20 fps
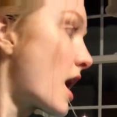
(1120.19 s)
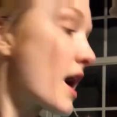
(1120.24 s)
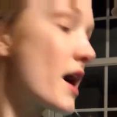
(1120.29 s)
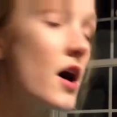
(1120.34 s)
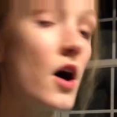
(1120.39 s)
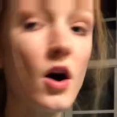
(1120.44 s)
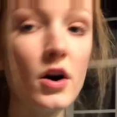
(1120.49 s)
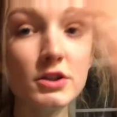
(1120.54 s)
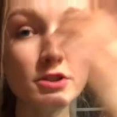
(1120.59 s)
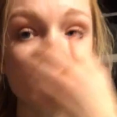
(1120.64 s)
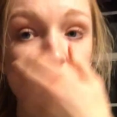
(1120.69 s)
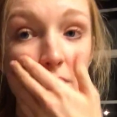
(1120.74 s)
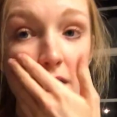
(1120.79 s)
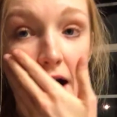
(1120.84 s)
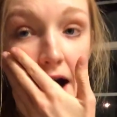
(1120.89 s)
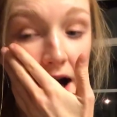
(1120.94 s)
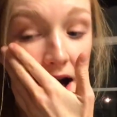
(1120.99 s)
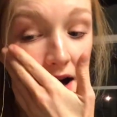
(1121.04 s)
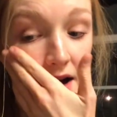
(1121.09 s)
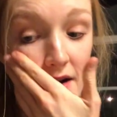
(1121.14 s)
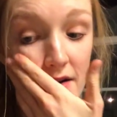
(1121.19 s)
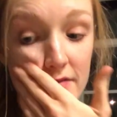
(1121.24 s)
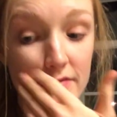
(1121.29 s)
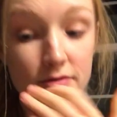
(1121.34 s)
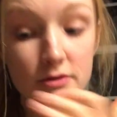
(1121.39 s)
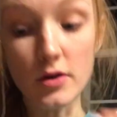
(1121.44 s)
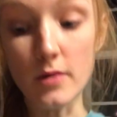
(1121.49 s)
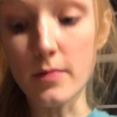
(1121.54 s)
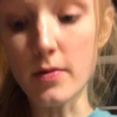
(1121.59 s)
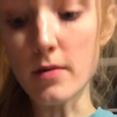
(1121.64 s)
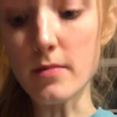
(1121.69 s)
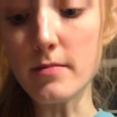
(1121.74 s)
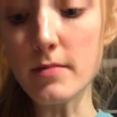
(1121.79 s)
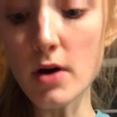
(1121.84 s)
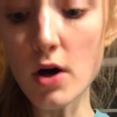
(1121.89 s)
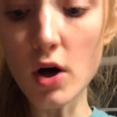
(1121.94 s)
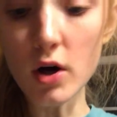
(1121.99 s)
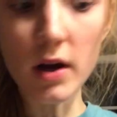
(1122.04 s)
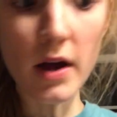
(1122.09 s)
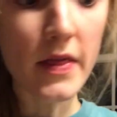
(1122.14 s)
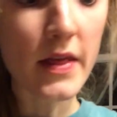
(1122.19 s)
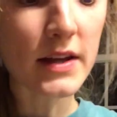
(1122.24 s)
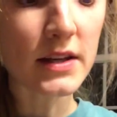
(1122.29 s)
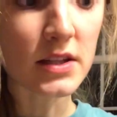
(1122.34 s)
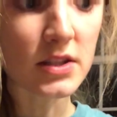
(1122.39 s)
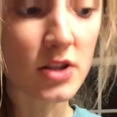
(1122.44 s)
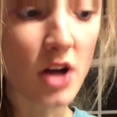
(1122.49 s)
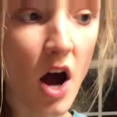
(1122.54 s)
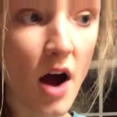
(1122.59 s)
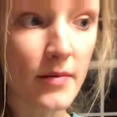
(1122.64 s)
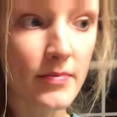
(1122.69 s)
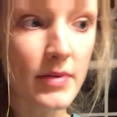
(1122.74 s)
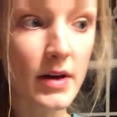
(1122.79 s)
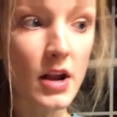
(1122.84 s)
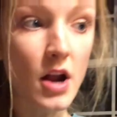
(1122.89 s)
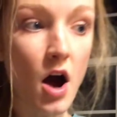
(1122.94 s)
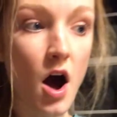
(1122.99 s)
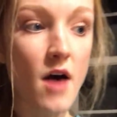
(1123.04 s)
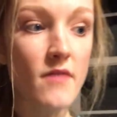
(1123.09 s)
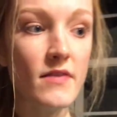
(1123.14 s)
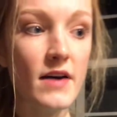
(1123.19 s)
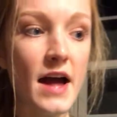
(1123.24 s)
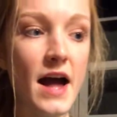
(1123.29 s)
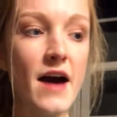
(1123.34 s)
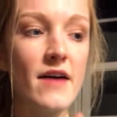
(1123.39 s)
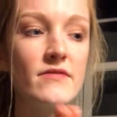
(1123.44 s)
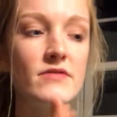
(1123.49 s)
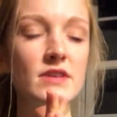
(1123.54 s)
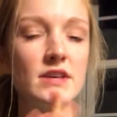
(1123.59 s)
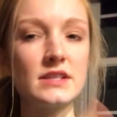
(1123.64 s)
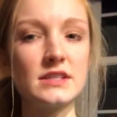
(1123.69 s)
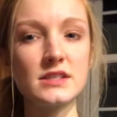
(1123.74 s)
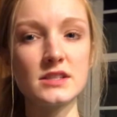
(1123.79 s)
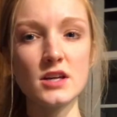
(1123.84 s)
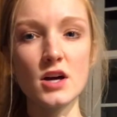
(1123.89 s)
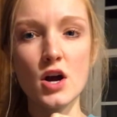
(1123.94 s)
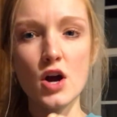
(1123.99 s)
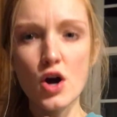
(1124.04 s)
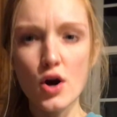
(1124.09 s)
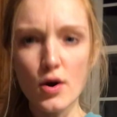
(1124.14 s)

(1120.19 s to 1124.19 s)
I also have, so I'll put milk, and then to top that off, I have this